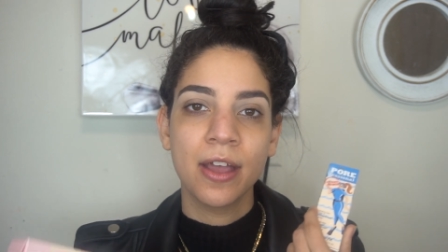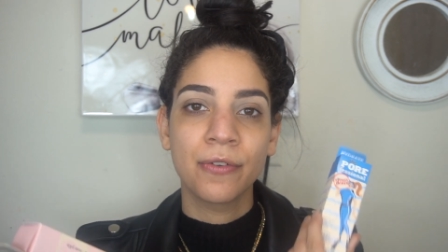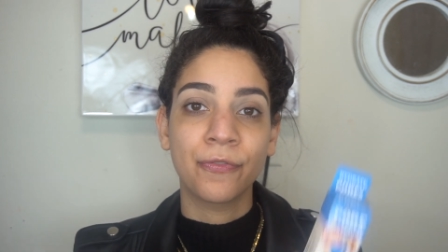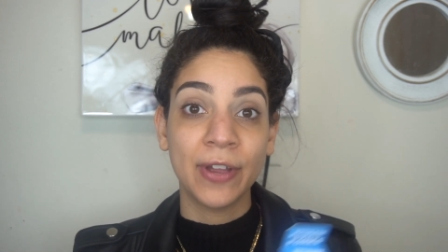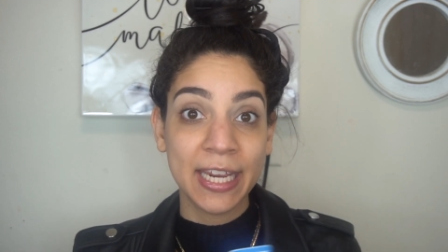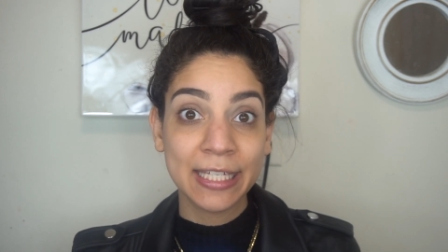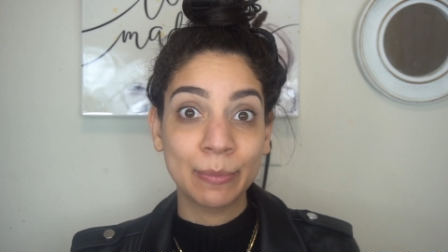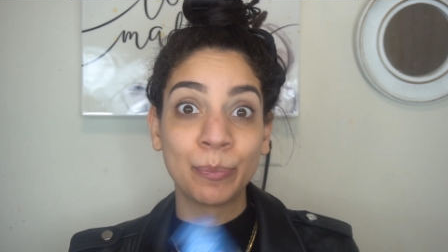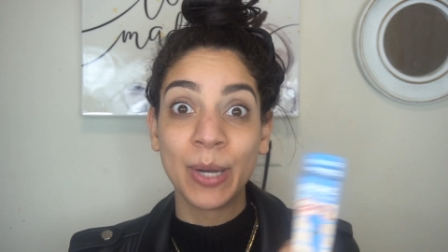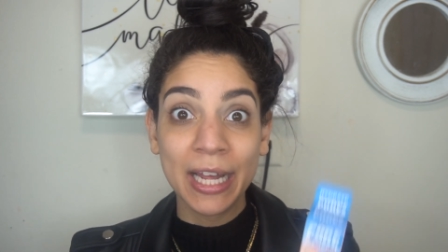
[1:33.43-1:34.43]

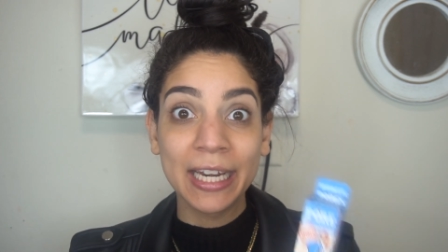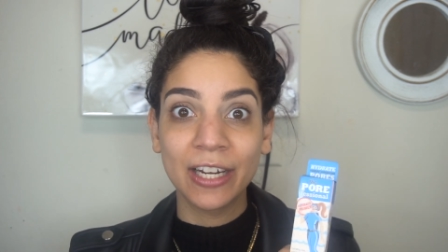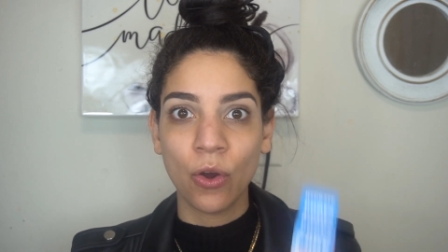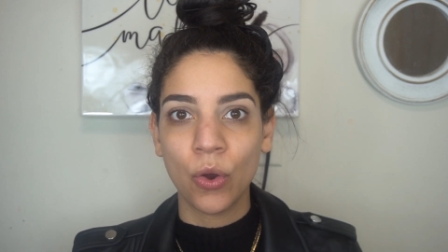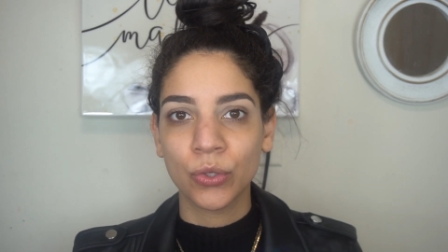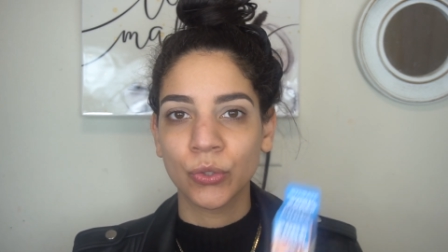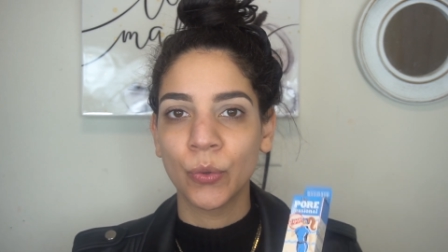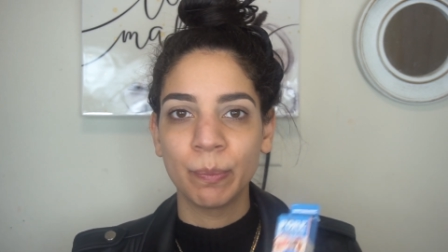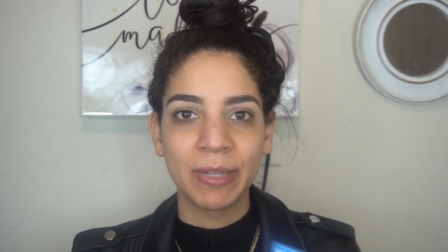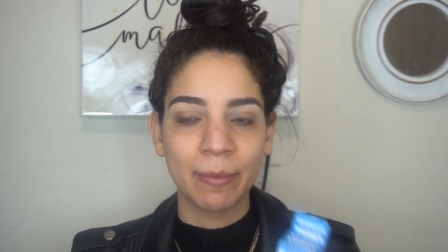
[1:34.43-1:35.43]
face, but it
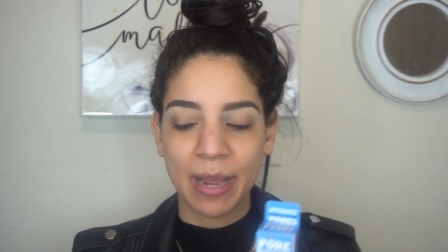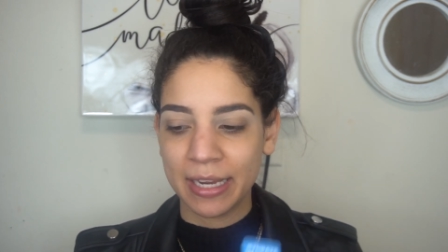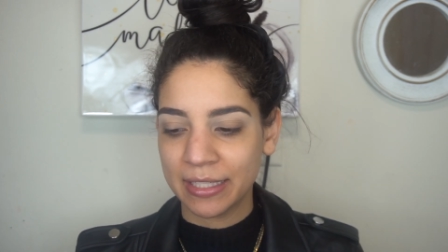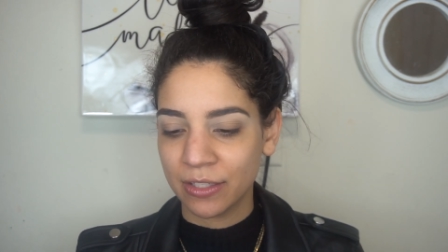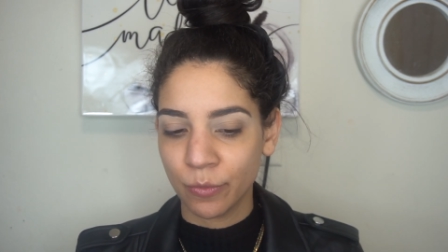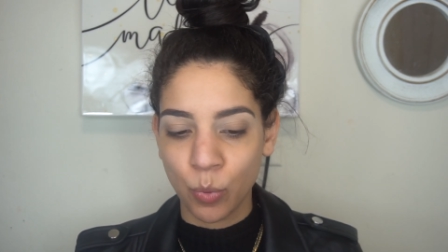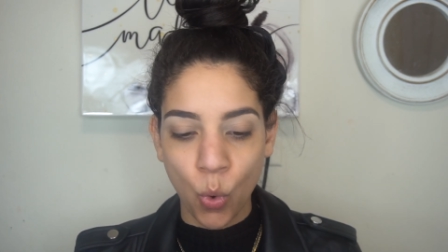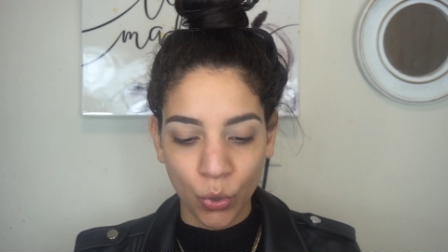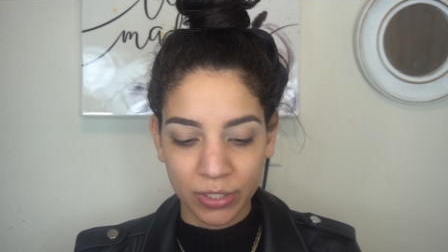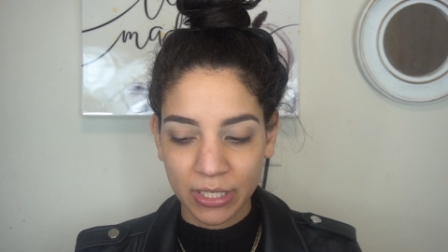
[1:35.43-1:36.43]
also minimizes the
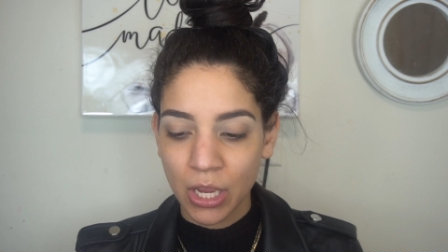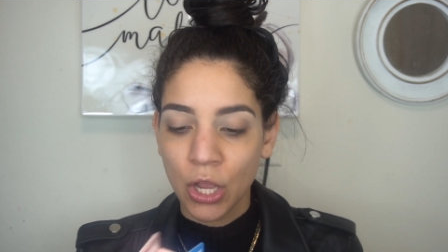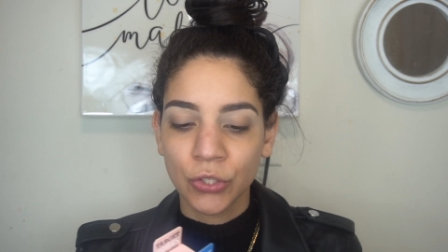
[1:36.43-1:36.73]
pores.